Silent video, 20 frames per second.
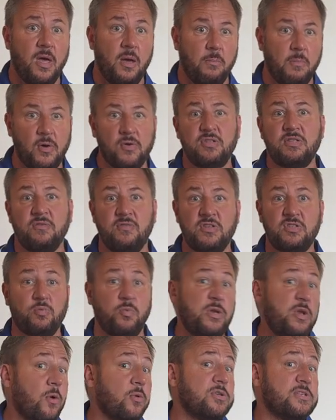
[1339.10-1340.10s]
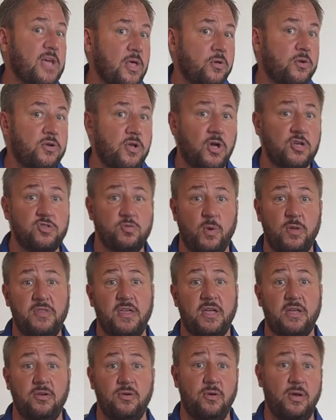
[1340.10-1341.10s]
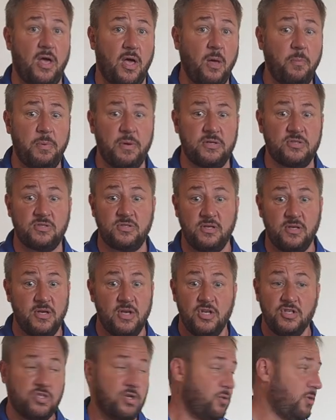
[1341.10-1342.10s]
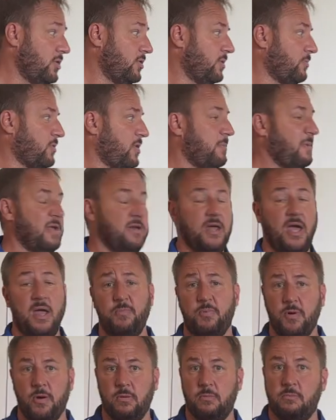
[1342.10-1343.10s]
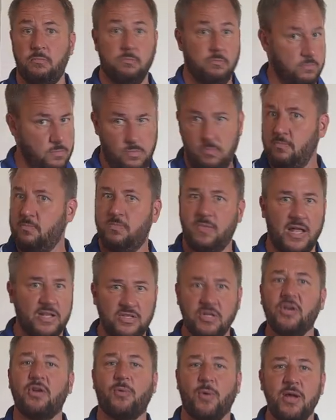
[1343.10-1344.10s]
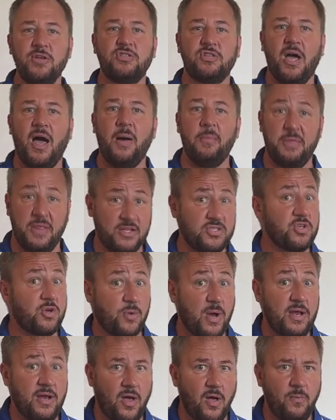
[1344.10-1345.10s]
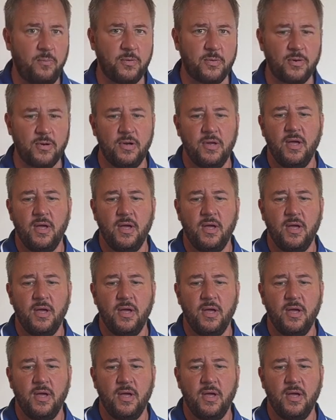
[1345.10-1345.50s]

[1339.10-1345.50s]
Most of us, we don't tell our dogs what they can do to help us. Cholula, bring me a diaper. That's a great job and that's a great helper.